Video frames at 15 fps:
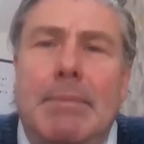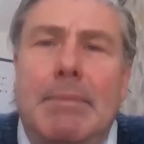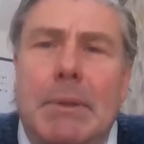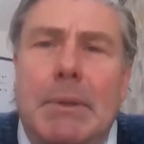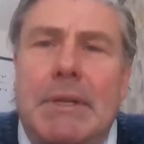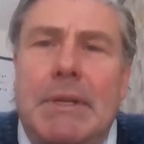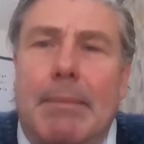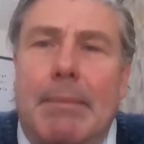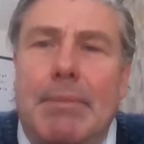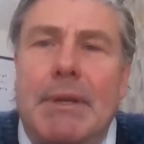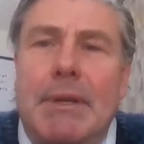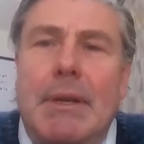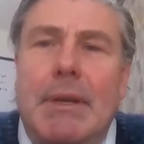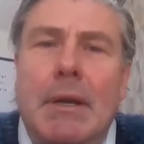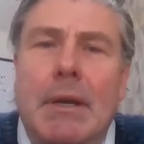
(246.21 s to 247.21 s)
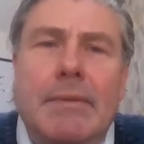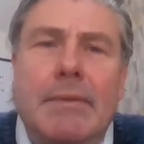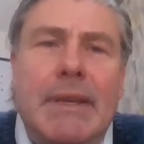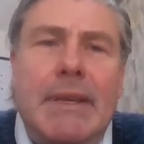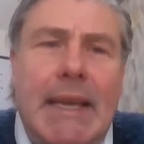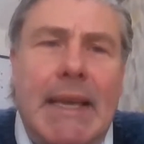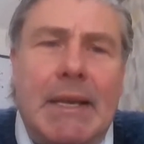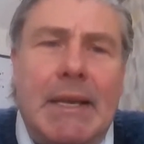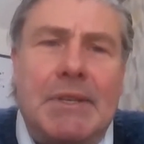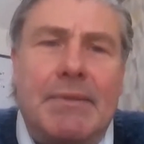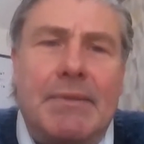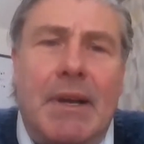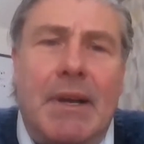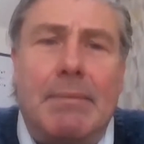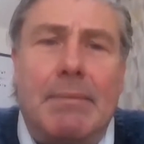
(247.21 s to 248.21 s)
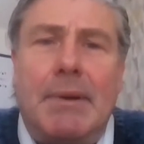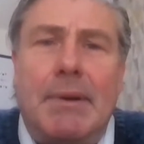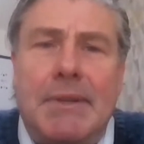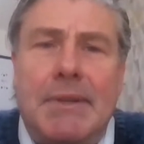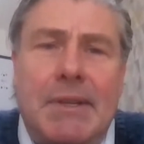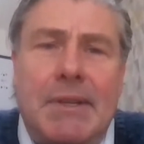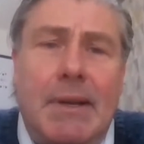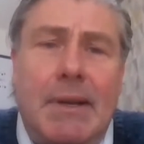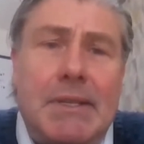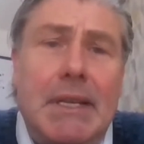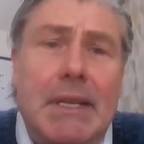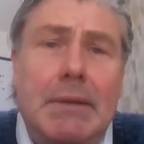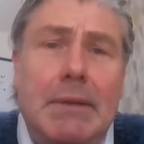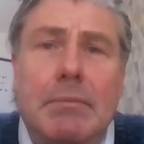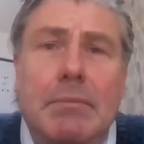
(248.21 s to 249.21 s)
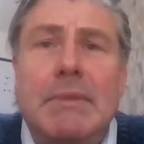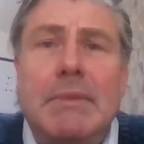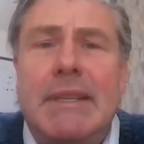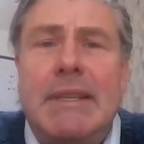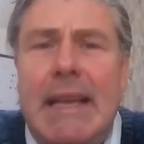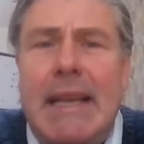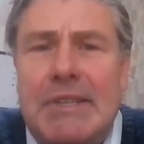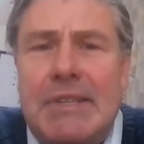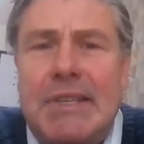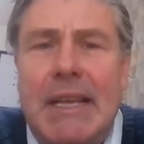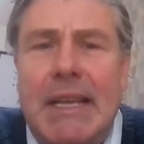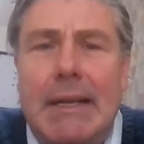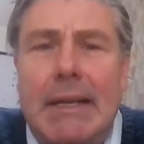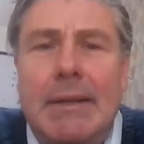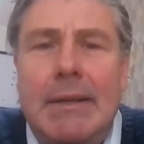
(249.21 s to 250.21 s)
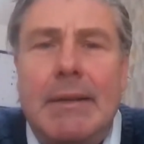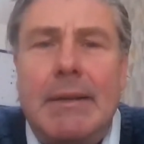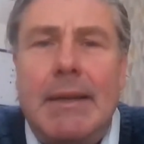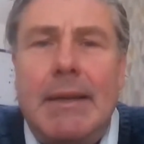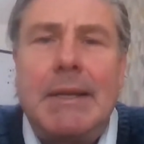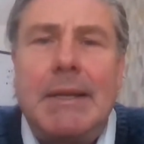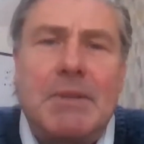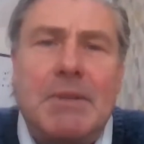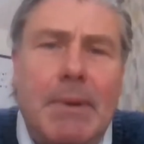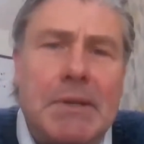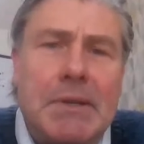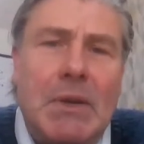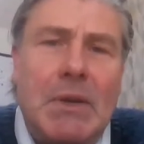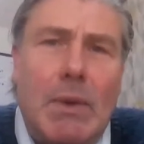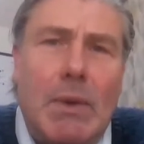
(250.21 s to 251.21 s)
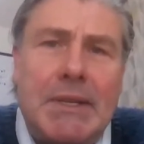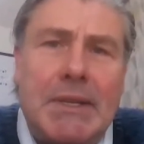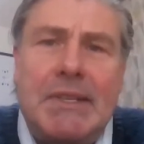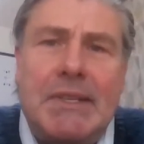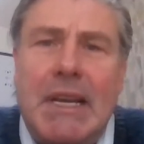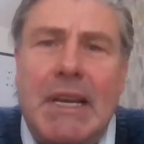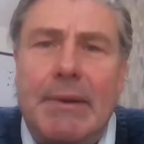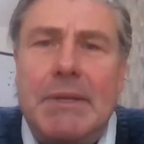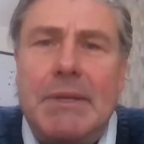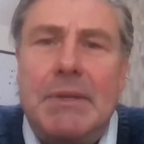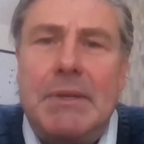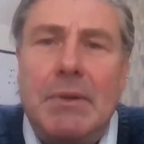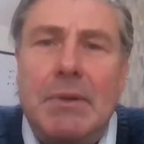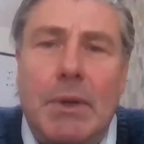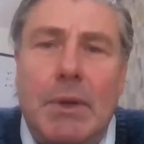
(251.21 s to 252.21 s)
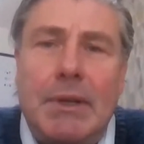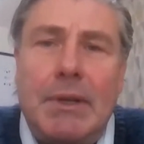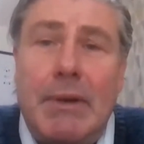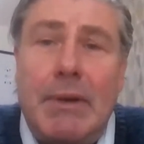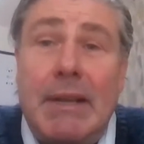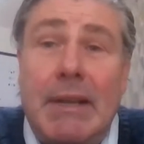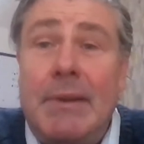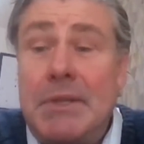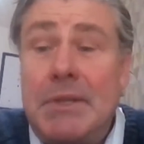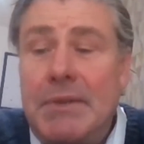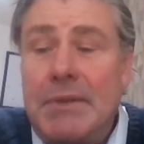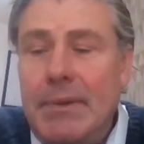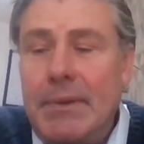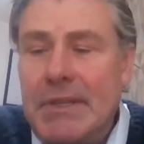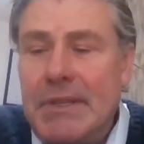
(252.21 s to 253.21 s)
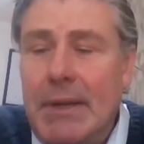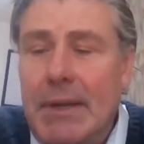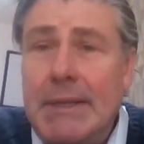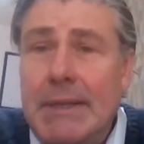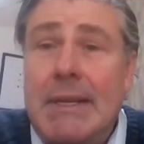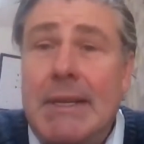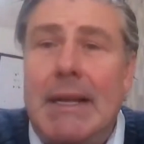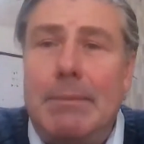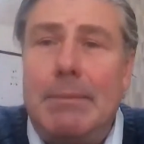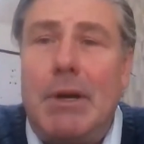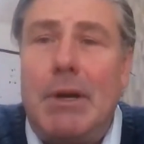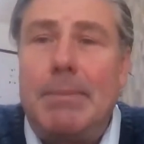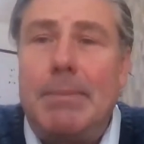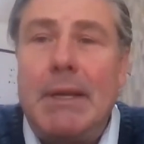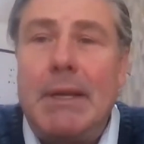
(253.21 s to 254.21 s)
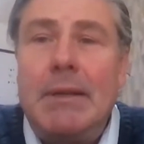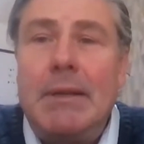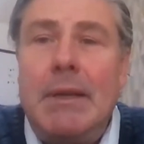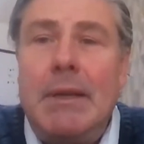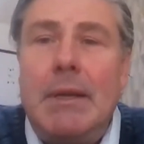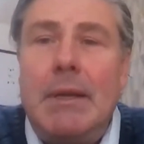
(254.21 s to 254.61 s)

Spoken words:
that are built up over years of hypothesizing, testing, and exposing one's theories to what the great philosopher of science Karl Popper